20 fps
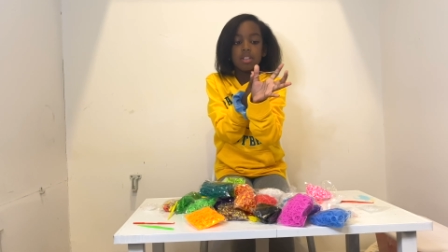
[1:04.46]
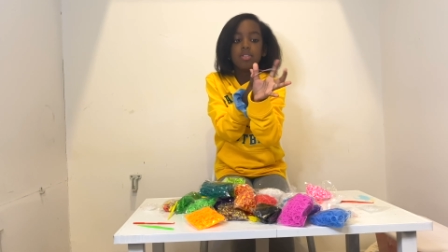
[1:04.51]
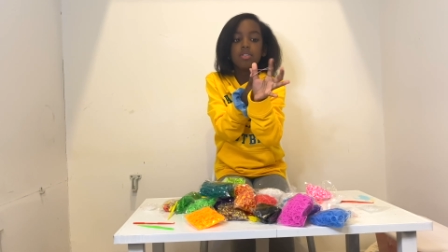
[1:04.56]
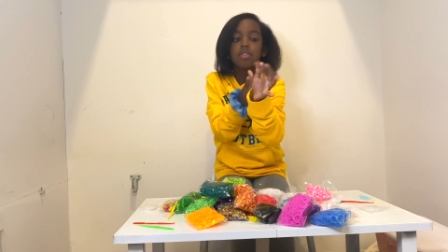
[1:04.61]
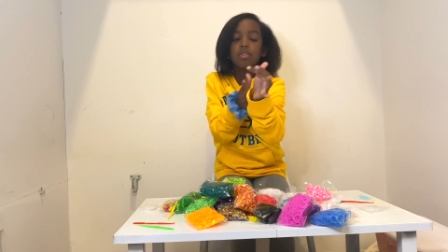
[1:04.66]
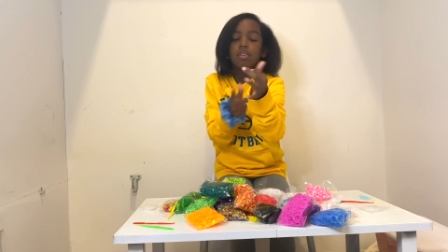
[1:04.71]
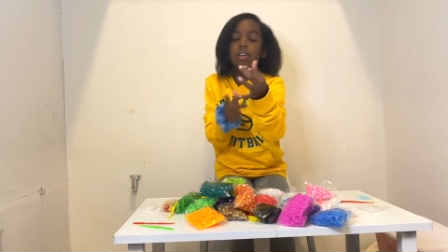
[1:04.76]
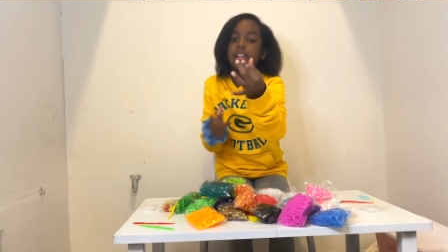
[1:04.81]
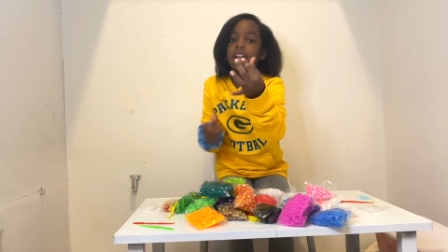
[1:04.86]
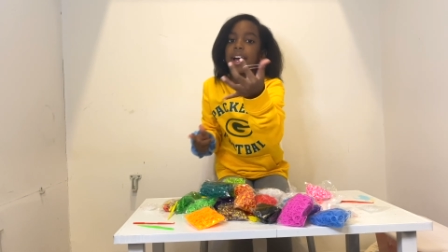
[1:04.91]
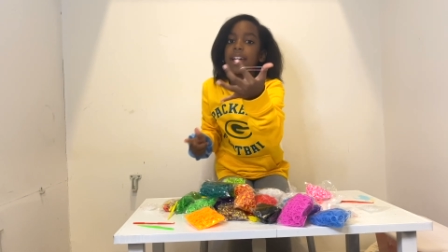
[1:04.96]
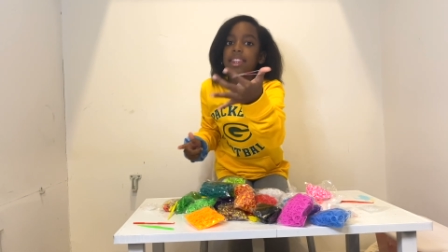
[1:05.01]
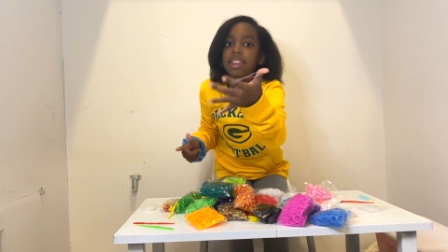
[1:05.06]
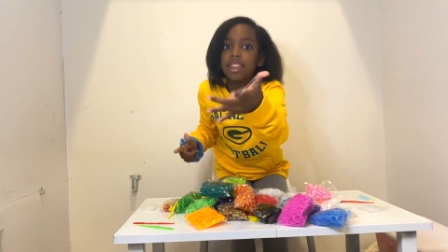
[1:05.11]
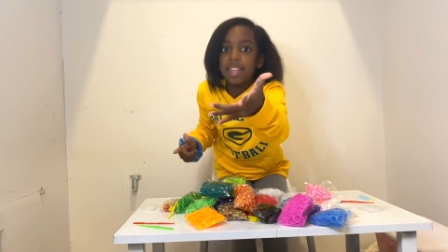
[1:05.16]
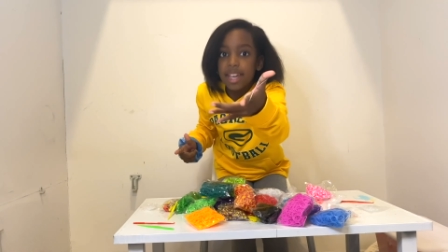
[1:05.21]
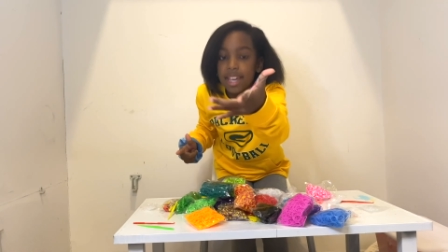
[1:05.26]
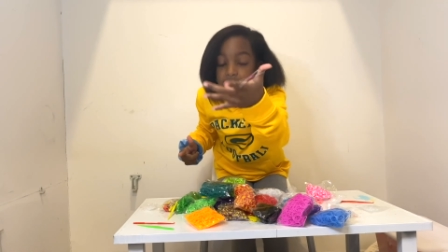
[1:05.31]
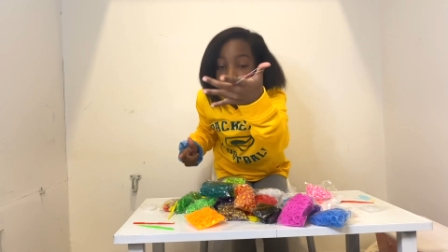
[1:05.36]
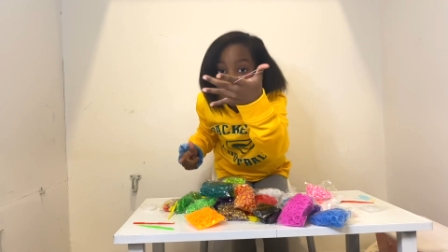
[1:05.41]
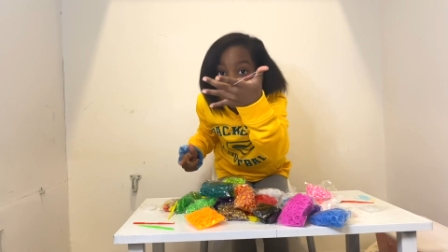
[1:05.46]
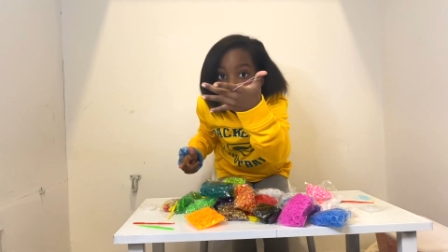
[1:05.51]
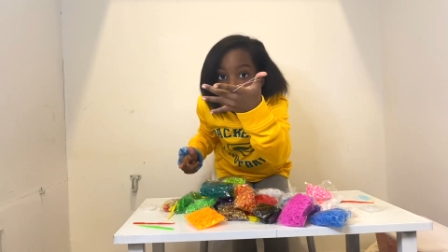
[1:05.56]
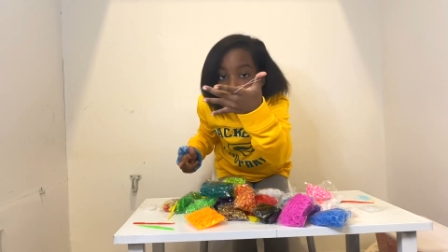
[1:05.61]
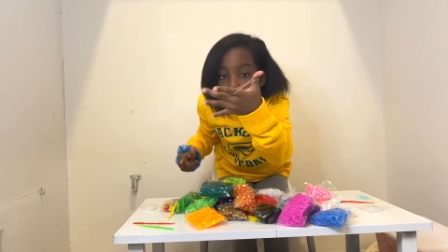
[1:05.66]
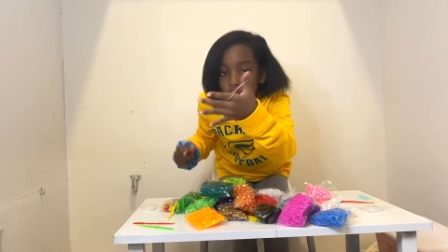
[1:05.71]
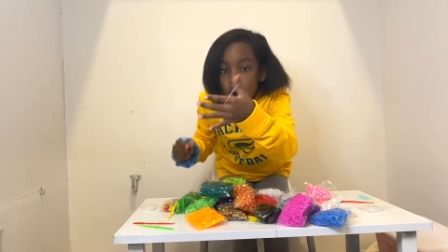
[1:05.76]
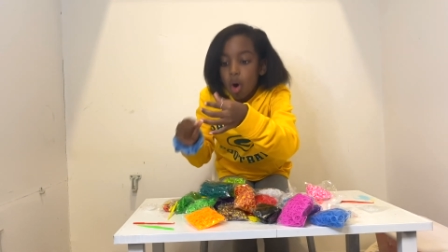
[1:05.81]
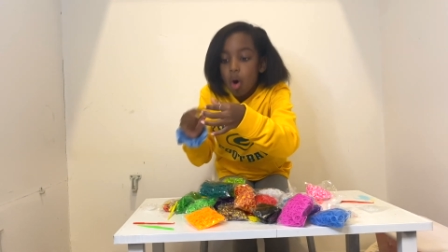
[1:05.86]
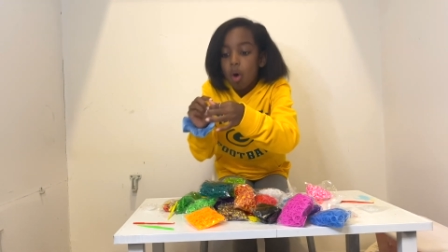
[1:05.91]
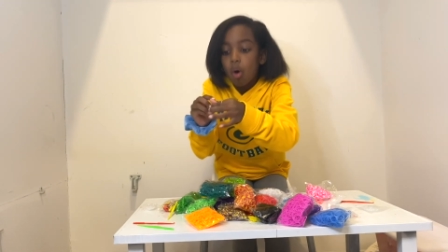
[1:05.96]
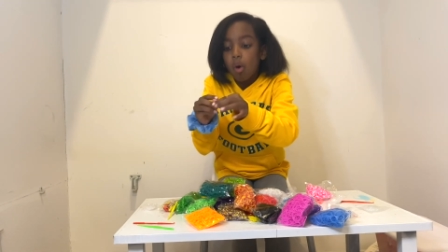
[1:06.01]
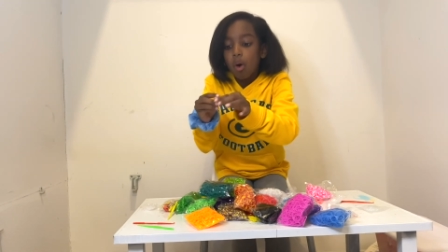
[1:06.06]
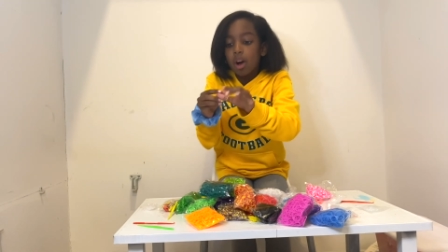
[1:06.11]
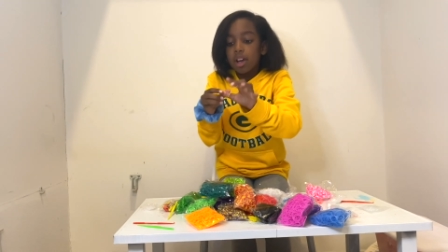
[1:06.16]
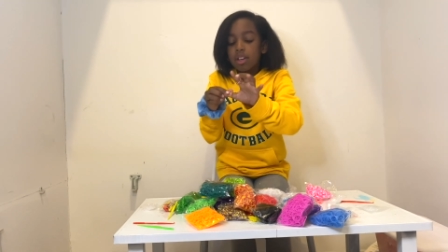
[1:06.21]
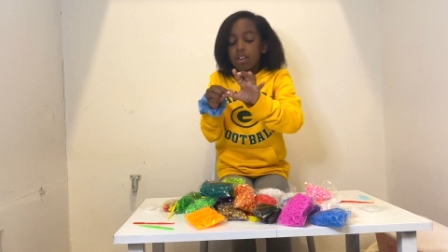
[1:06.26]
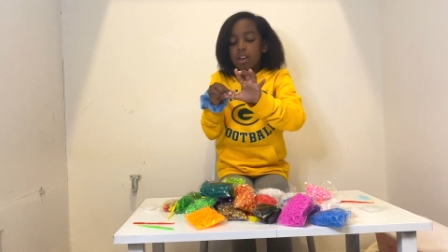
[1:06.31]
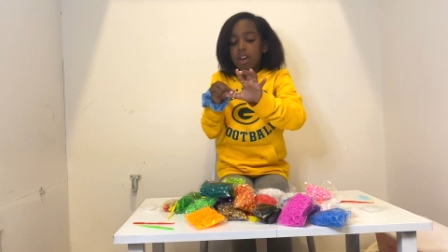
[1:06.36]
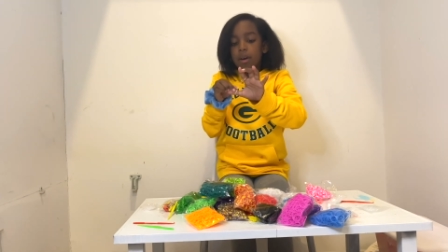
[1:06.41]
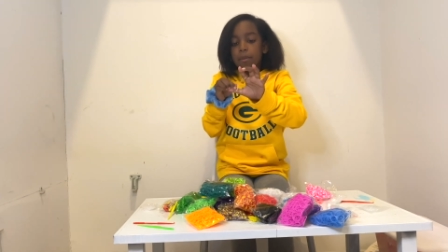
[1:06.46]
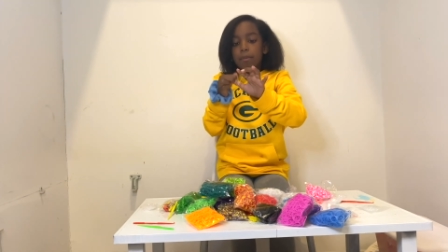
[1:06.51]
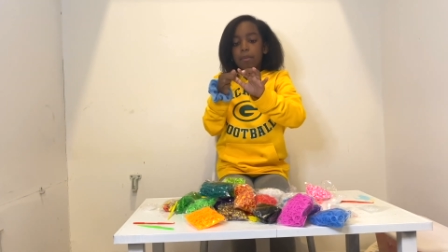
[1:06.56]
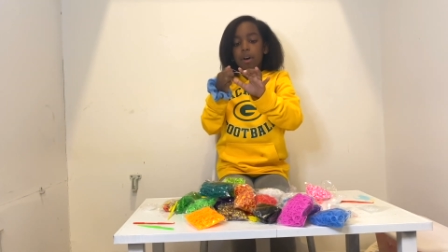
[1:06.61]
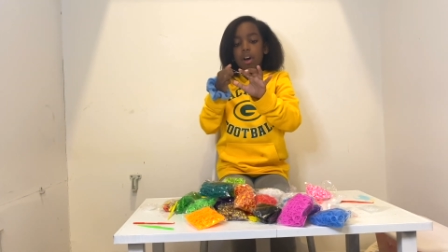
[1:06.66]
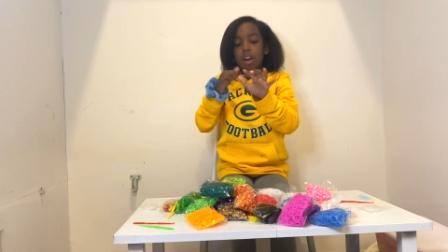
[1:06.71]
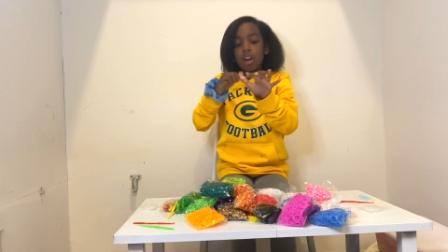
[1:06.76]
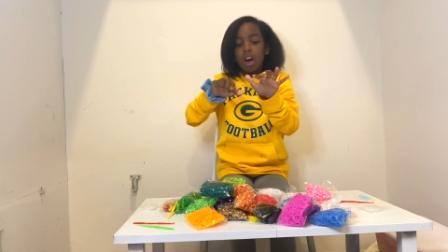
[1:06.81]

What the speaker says: do it like this, or you can put